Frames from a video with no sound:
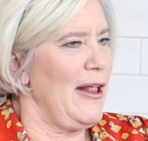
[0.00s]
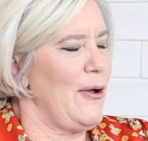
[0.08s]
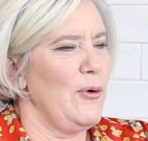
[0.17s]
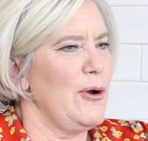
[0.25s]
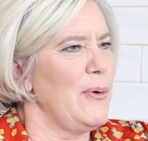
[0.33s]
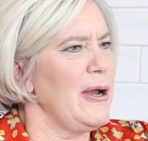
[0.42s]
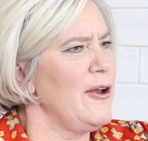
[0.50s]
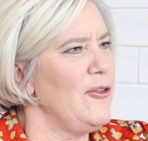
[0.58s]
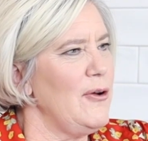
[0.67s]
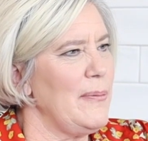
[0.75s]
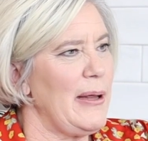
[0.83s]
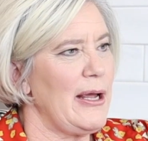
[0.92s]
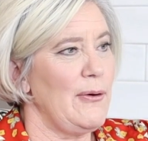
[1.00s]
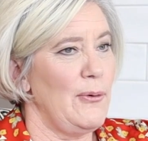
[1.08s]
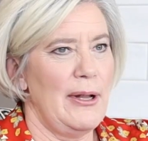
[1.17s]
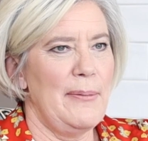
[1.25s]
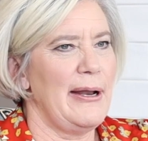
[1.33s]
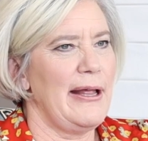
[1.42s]
you're like, what are we going to do? I'm like,
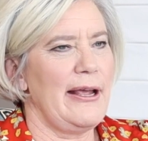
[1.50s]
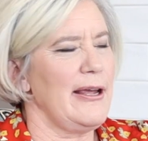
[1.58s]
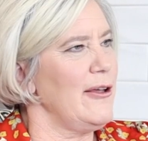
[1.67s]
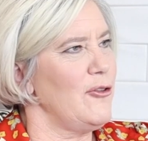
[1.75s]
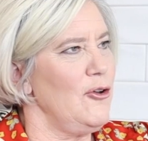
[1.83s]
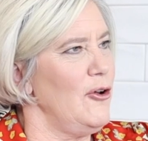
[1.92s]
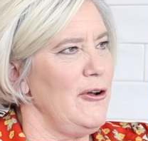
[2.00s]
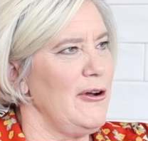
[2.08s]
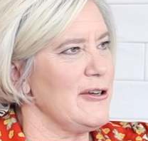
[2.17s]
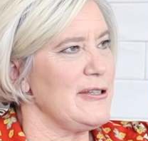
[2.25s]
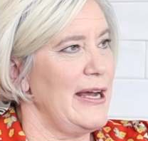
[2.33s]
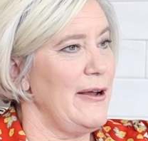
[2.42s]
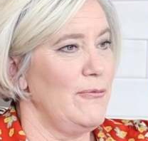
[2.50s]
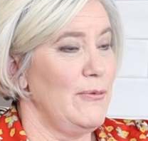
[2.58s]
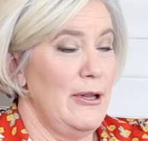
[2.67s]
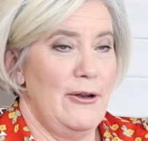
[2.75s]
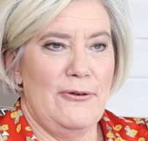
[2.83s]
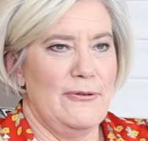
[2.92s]
well, I'm going to get to know you because I
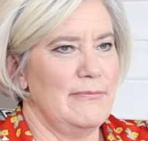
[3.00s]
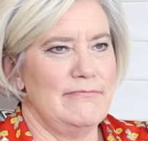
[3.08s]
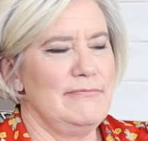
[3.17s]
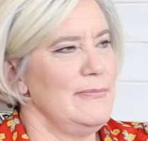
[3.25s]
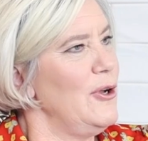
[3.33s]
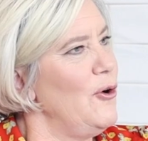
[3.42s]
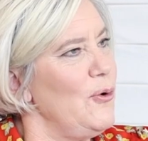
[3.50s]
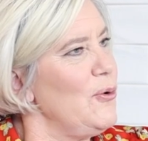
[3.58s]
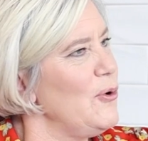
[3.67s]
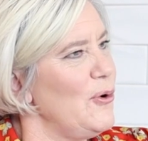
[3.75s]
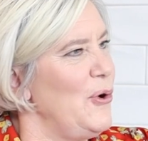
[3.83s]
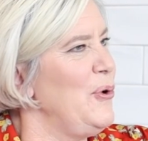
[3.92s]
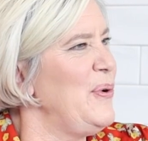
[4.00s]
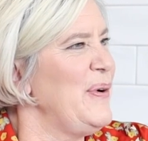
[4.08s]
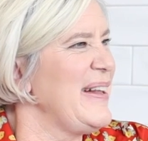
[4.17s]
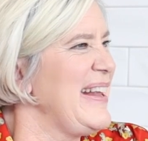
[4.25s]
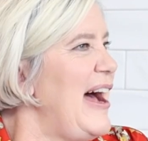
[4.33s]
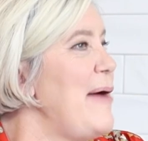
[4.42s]
really don't know.
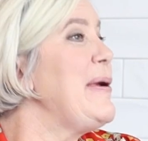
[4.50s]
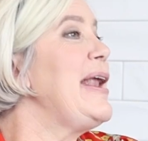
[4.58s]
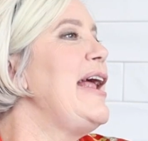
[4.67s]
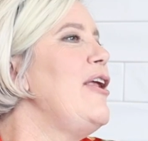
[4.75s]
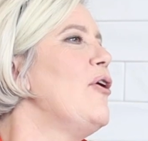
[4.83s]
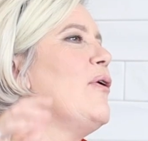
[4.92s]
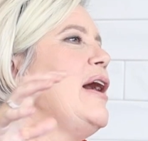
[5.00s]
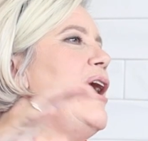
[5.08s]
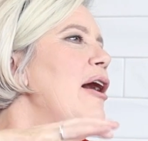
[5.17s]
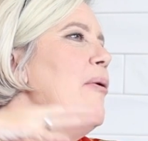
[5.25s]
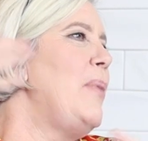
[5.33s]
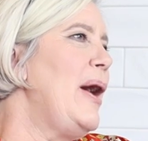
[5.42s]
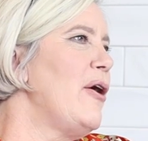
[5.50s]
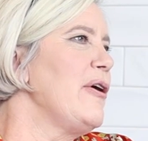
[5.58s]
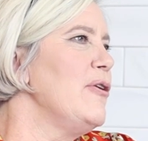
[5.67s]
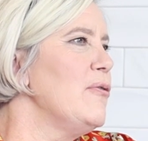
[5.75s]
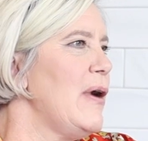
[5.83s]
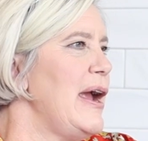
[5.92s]
I mean, okay. I know
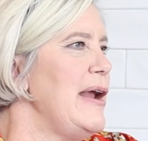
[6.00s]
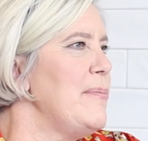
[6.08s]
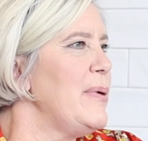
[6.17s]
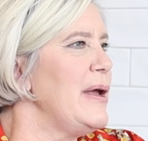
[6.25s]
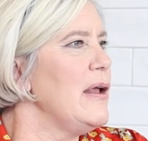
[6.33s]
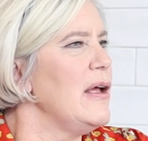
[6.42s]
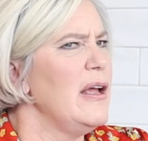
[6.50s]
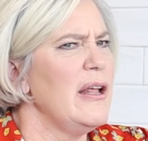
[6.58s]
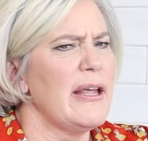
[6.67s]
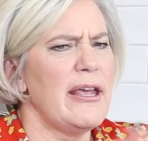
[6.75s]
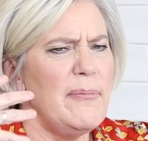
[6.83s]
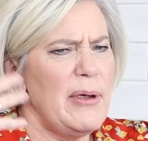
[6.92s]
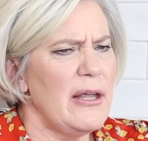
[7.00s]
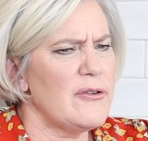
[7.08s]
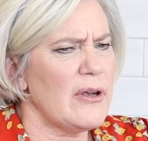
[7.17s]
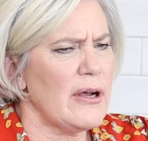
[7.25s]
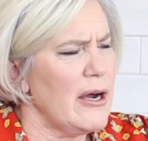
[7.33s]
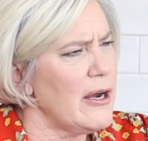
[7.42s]
about you, right? But give me
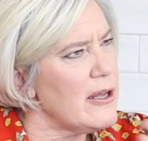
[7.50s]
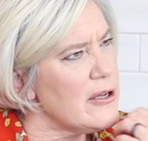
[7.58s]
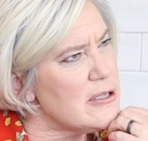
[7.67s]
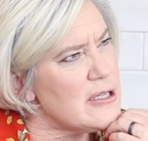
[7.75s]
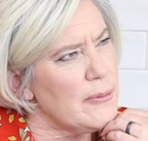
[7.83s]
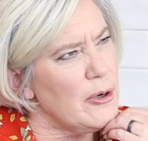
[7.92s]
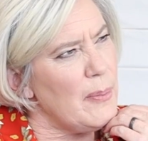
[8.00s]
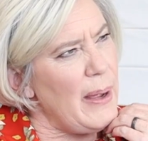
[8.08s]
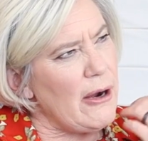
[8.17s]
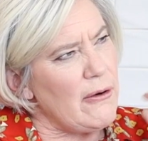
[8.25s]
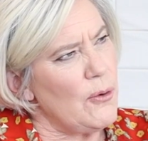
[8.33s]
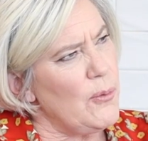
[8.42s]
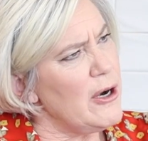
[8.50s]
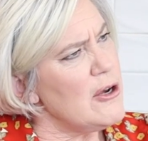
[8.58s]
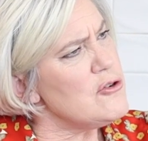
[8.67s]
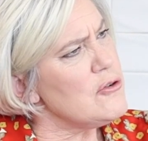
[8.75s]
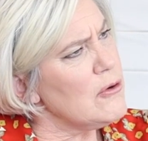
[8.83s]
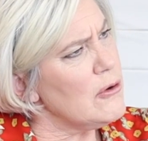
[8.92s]
some of your background. Where
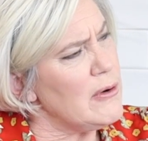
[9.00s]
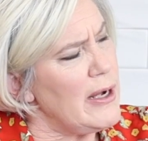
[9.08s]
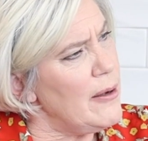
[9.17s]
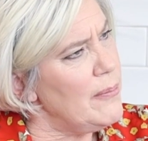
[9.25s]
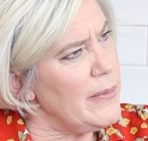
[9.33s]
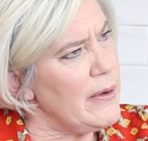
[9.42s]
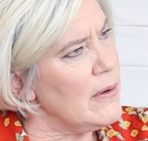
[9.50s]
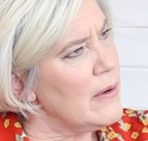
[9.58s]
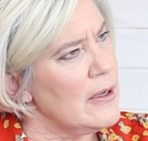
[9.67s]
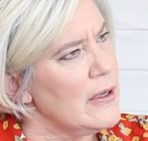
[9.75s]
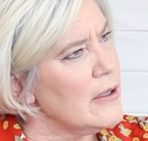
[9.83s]
did you grow up? And